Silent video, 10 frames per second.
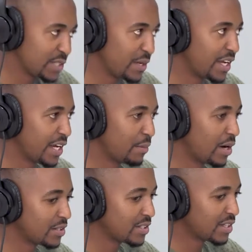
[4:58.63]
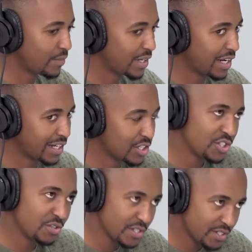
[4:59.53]
speaking about something like
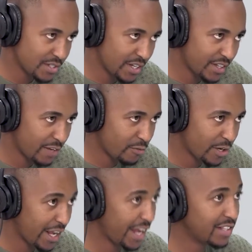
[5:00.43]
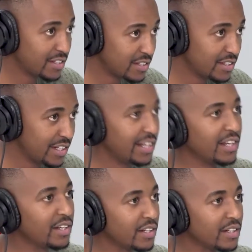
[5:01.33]
insurance. I think everyone hates
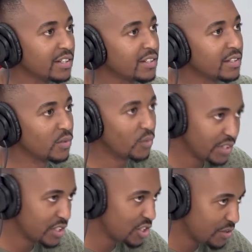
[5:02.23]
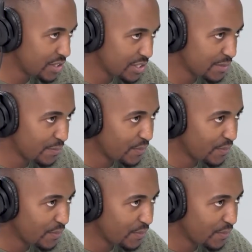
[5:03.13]
dealing with insurance.